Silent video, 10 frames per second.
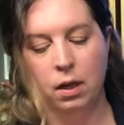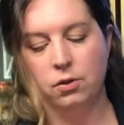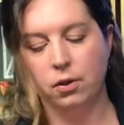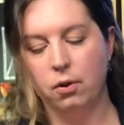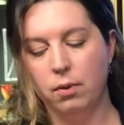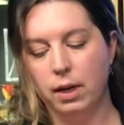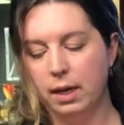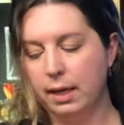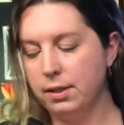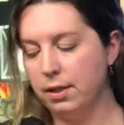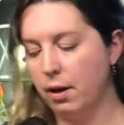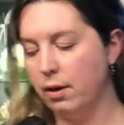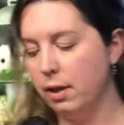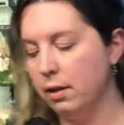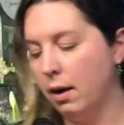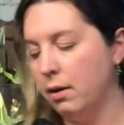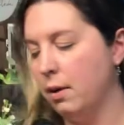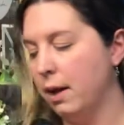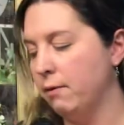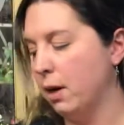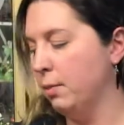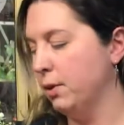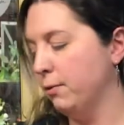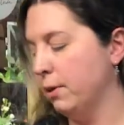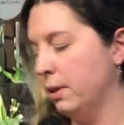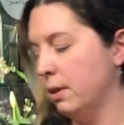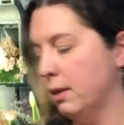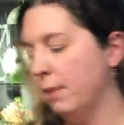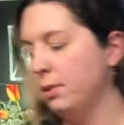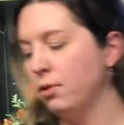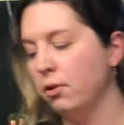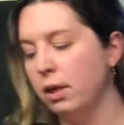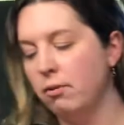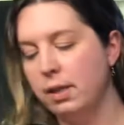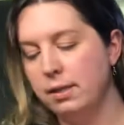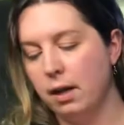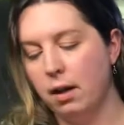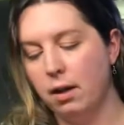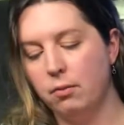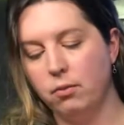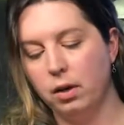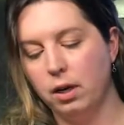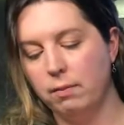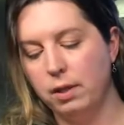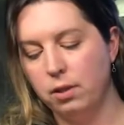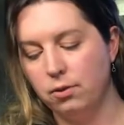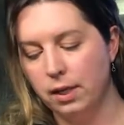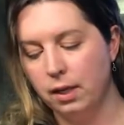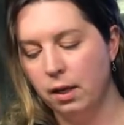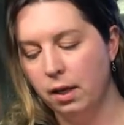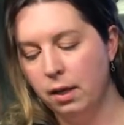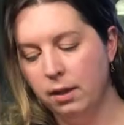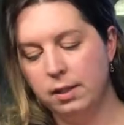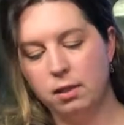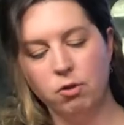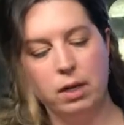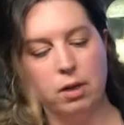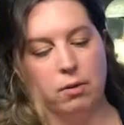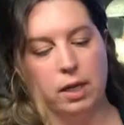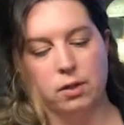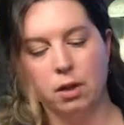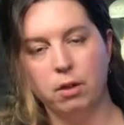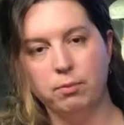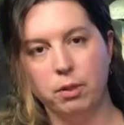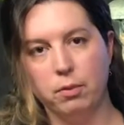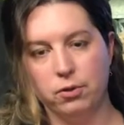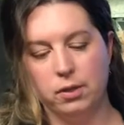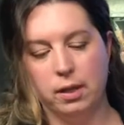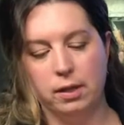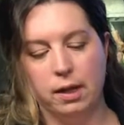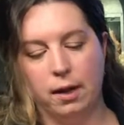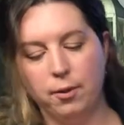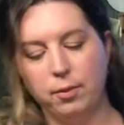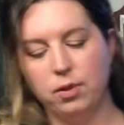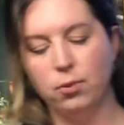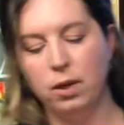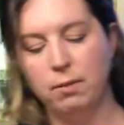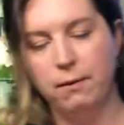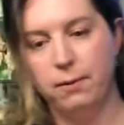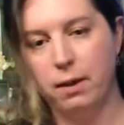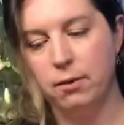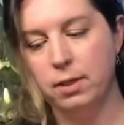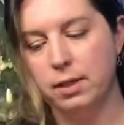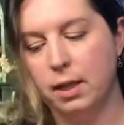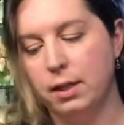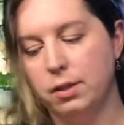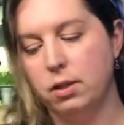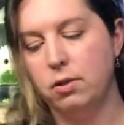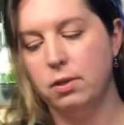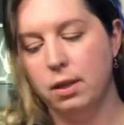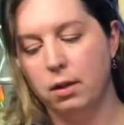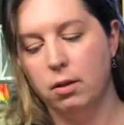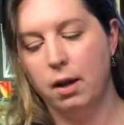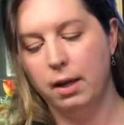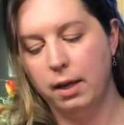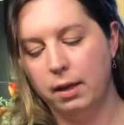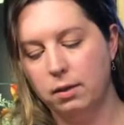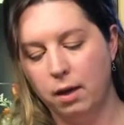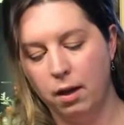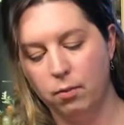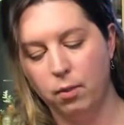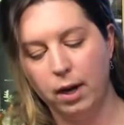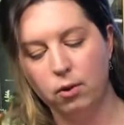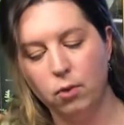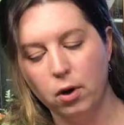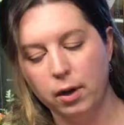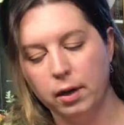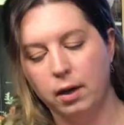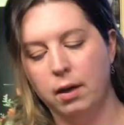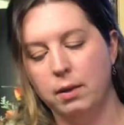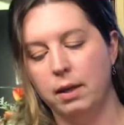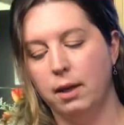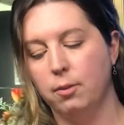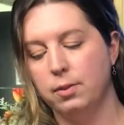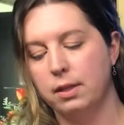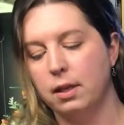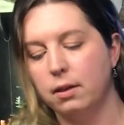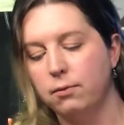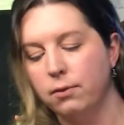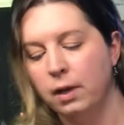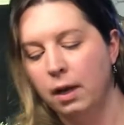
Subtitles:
So we're going to get started. I have a couple different types of greeneries we're going to be using. This greenery is called Plumosa. It's one of my favorites. I like to use it a lot in bridal work. It helps to give